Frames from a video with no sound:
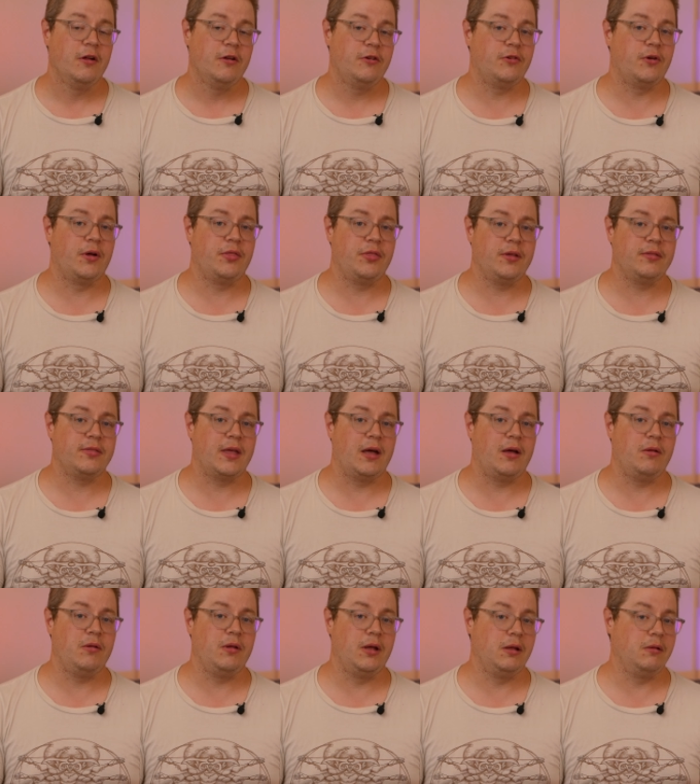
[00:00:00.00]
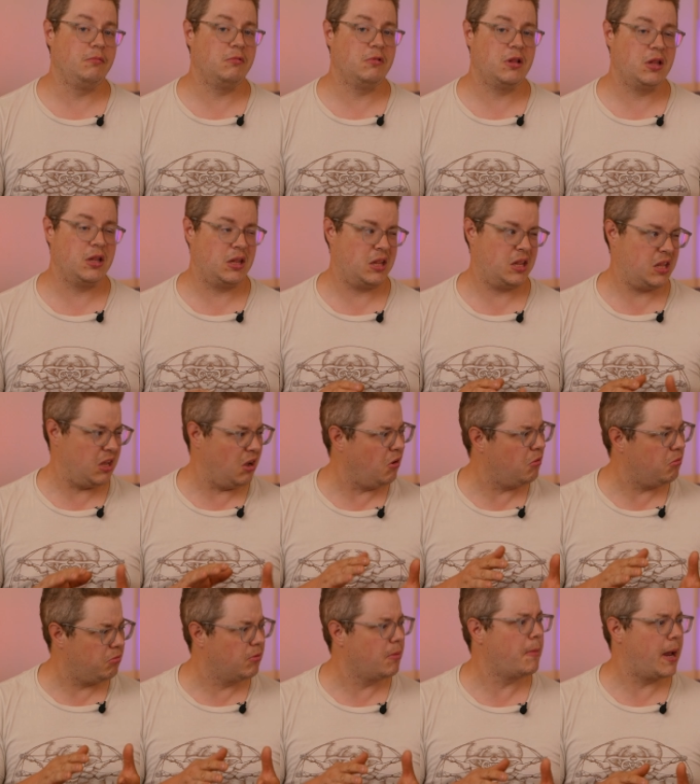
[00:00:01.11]
so I think that still
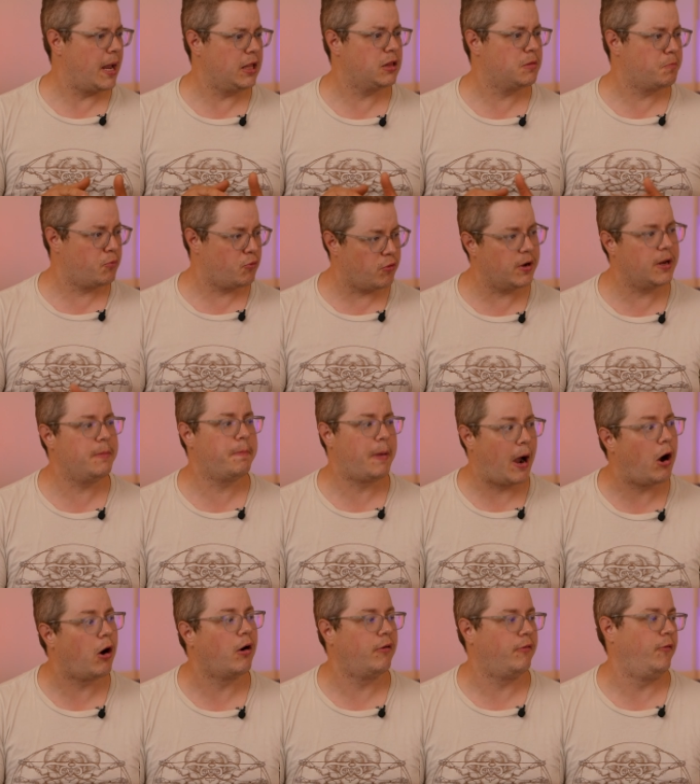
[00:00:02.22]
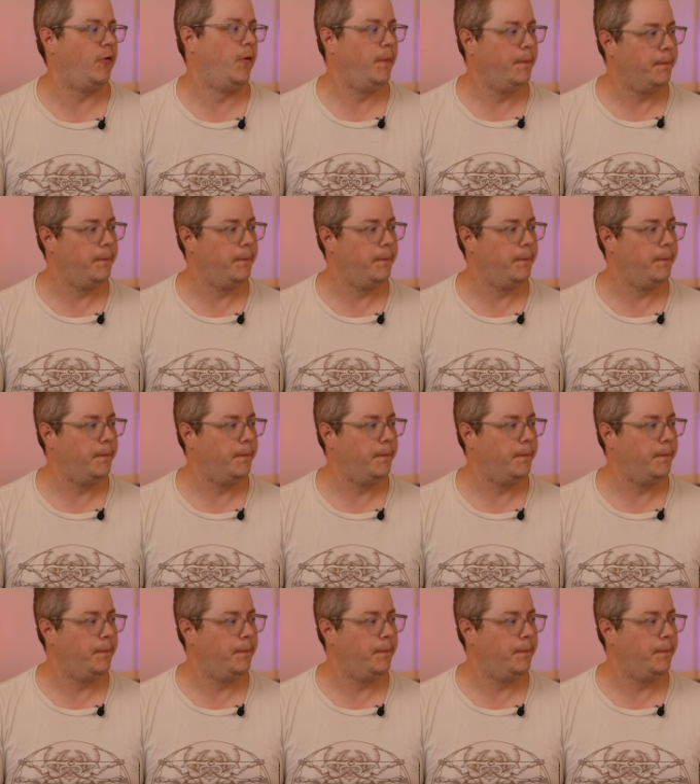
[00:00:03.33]
remains pretty powerful.